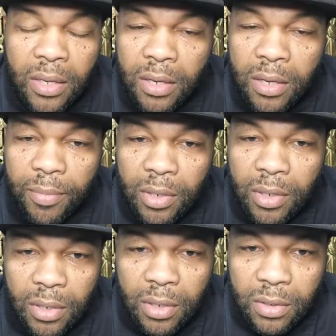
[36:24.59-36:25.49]
But
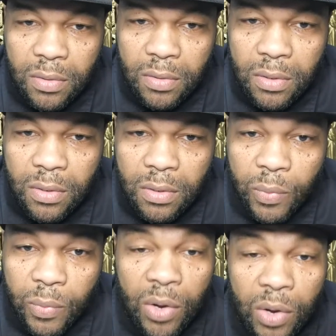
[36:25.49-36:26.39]
look, we
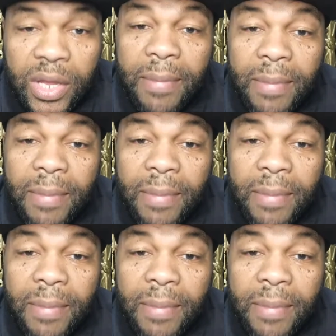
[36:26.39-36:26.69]
gonna get back